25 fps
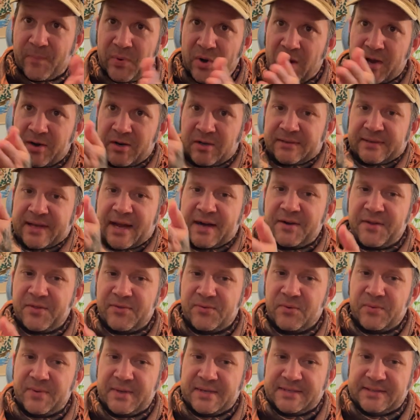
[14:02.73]
bottlenecked
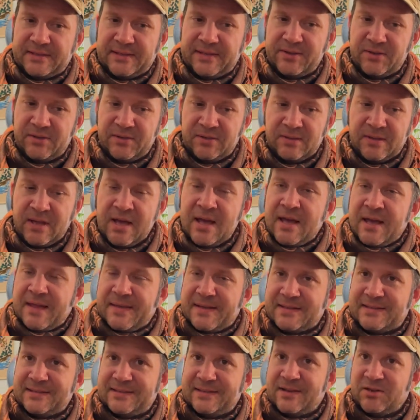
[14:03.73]
through this little
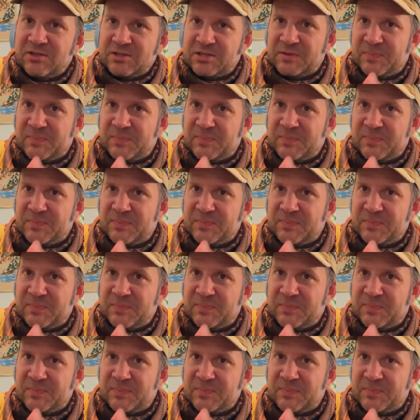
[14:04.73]
this little